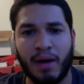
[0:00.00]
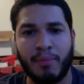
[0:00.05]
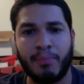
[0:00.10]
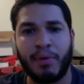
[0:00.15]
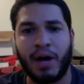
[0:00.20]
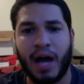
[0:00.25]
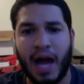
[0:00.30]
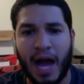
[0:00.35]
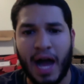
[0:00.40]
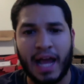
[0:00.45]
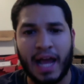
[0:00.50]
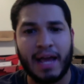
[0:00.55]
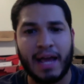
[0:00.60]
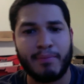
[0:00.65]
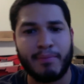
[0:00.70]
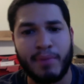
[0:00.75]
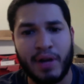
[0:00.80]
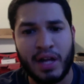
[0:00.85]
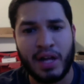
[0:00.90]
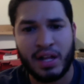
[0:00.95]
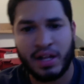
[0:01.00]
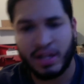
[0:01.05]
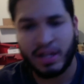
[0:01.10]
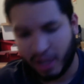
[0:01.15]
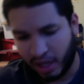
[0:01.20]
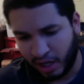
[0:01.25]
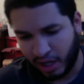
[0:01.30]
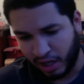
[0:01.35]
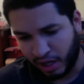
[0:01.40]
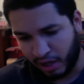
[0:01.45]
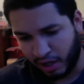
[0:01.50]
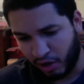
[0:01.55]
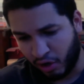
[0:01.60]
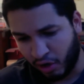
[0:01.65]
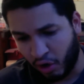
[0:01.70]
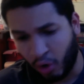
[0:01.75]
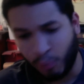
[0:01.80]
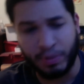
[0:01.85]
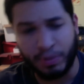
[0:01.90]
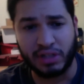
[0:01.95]
But I am
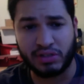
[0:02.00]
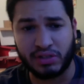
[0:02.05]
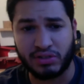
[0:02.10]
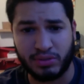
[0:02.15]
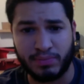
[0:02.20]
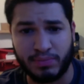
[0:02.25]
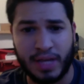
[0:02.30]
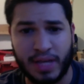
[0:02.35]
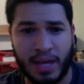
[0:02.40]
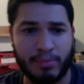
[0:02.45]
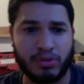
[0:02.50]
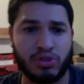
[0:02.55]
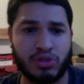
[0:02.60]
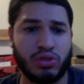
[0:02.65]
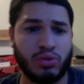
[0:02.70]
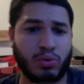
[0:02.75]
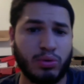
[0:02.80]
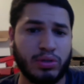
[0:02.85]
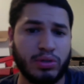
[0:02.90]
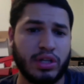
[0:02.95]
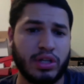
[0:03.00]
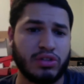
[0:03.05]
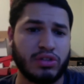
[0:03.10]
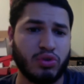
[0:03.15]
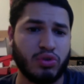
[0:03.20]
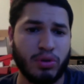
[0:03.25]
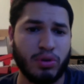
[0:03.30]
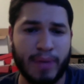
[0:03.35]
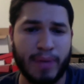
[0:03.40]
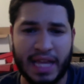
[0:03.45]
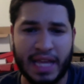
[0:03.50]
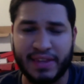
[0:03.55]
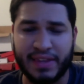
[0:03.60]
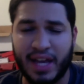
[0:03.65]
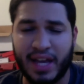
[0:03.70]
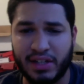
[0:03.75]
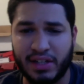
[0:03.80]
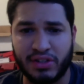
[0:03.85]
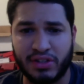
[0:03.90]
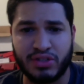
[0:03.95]
hoping to be able to do another tournament at the
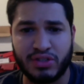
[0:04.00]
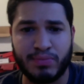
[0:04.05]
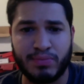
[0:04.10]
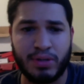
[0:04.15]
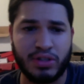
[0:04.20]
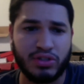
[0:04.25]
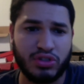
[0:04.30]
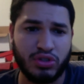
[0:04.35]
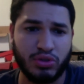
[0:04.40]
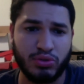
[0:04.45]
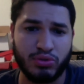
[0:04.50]
end of this month too.